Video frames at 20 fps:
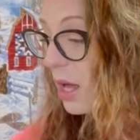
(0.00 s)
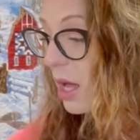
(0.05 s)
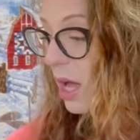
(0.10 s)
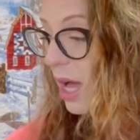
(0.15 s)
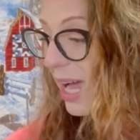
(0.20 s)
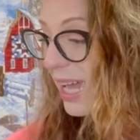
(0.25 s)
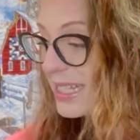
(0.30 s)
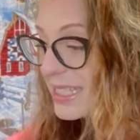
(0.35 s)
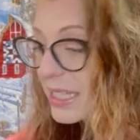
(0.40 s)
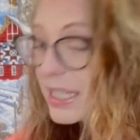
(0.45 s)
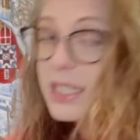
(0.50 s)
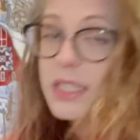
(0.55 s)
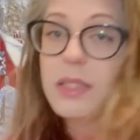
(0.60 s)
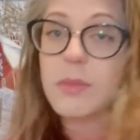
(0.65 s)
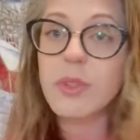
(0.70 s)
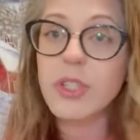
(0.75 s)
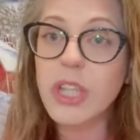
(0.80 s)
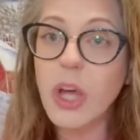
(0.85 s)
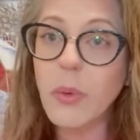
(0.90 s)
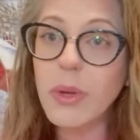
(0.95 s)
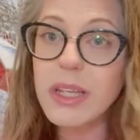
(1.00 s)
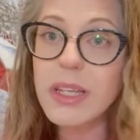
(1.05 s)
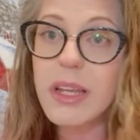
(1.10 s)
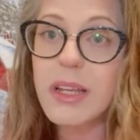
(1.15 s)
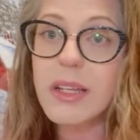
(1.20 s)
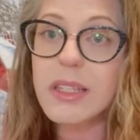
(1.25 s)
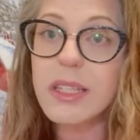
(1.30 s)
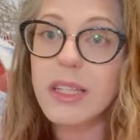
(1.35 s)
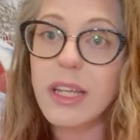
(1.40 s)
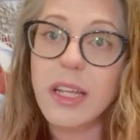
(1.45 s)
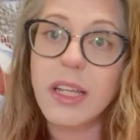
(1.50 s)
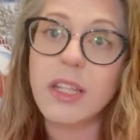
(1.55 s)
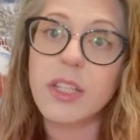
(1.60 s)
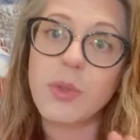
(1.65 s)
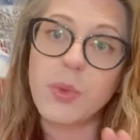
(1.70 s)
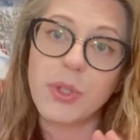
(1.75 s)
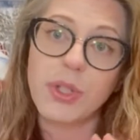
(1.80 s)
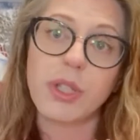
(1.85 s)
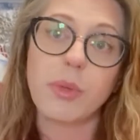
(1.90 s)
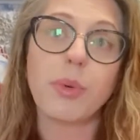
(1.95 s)
I did get some sewing done today because
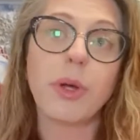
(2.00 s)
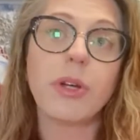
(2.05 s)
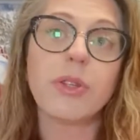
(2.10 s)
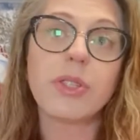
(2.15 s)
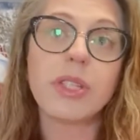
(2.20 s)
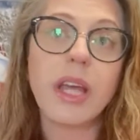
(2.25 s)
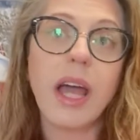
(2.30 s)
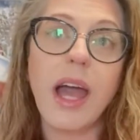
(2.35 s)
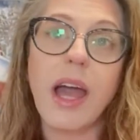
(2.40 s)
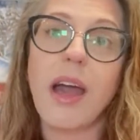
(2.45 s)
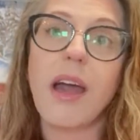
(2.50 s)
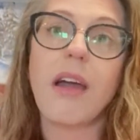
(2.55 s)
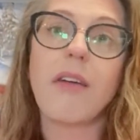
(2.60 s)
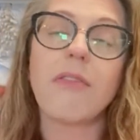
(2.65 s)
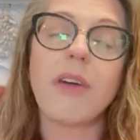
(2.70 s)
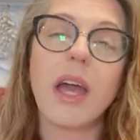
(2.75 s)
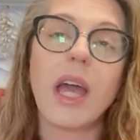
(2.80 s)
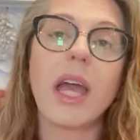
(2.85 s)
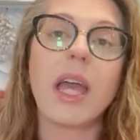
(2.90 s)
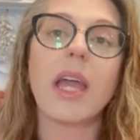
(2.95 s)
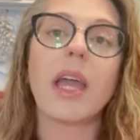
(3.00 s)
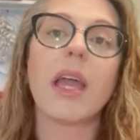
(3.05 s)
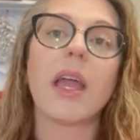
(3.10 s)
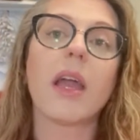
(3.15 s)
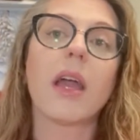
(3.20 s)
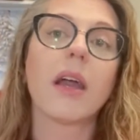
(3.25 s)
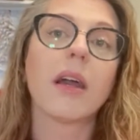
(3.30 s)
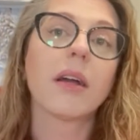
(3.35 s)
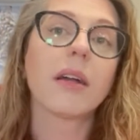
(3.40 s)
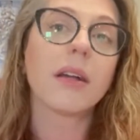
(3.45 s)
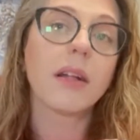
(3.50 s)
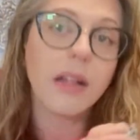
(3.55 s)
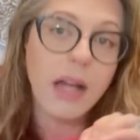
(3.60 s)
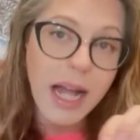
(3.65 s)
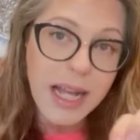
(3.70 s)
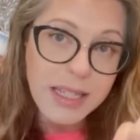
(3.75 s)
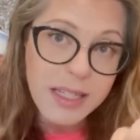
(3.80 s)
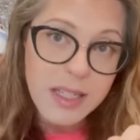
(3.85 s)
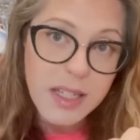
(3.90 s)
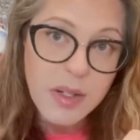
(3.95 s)
we're supposed to have a
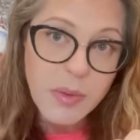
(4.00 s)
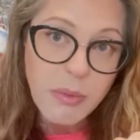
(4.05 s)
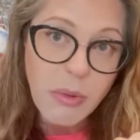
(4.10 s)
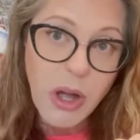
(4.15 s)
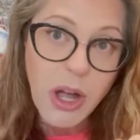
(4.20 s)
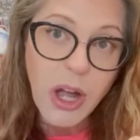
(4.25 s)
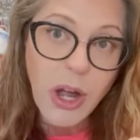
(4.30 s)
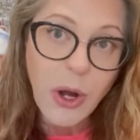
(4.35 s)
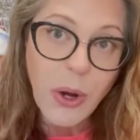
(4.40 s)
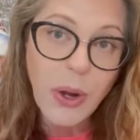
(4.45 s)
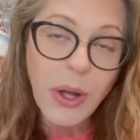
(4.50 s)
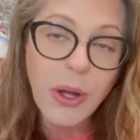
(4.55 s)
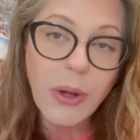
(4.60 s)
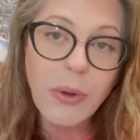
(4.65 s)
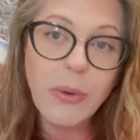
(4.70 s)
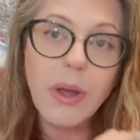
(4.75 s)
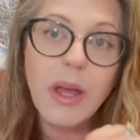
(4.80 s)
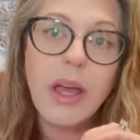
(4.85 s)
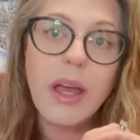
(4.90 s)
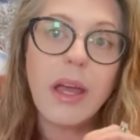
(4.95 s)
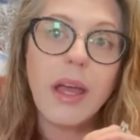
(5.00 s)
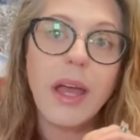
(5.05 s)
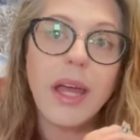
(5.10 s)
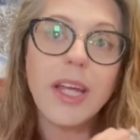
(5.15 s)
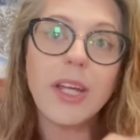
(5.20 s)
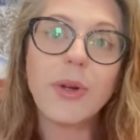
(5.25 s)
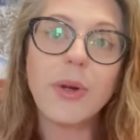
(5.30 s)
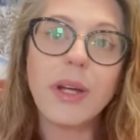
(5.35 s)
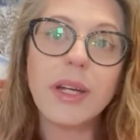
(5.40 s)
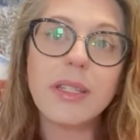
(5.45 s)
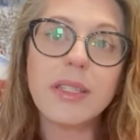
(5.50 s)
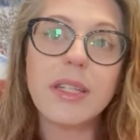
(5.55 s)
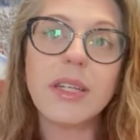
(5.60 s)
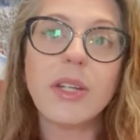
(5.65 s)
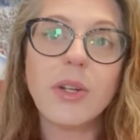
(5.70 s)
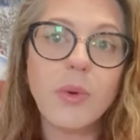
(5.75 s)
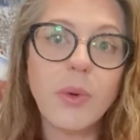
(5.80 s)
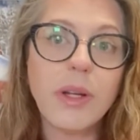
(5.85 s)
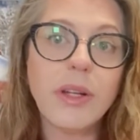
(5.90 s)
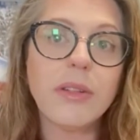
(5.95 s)
class tomorrow, a crazy
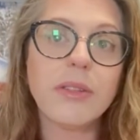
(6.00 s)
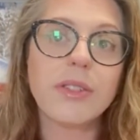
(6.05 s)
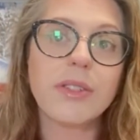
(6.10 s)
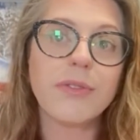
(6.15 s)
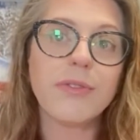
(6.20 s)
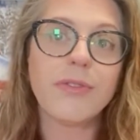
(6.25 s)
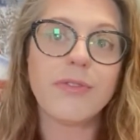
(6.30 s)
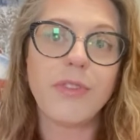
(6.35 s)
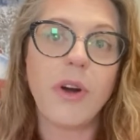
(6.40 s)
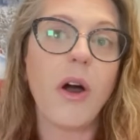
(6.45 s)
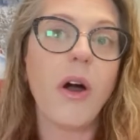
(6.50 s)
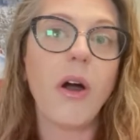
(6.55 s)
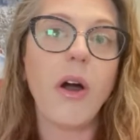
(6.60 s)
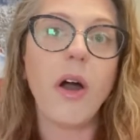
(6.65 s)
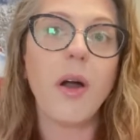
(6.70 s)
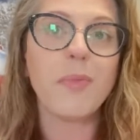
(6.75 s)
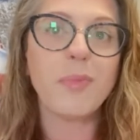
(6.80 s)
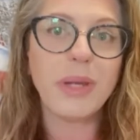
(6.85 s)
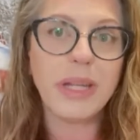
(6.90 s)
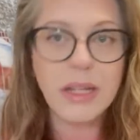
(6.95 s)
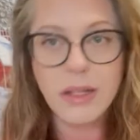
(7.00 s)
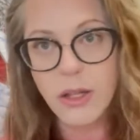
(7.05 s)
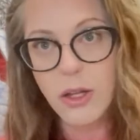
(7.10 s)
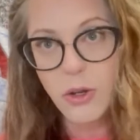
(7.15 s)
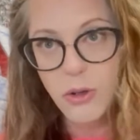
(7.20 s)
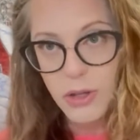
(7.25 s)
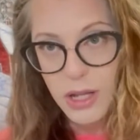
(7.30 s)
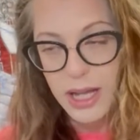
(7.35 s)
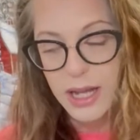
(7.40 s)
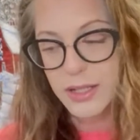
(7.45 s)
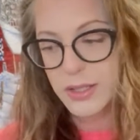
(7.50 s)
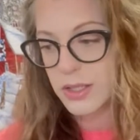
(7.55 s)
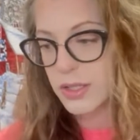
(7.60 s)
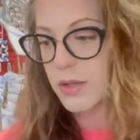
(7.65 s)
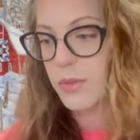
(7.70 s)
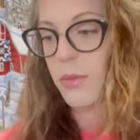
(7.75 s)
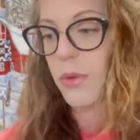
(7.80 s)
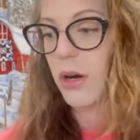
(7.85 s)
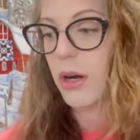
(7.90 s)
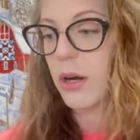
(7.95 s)
quilt fall pillow class
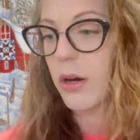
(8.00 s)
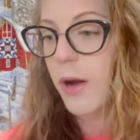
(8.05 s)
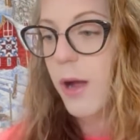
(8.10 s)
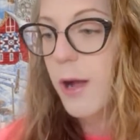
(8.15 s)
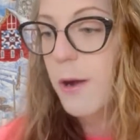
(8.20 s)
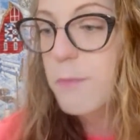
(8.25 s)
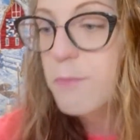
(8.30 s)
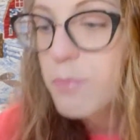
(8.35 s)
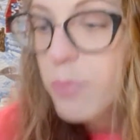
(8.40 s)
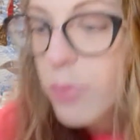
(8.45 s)
tomorrow.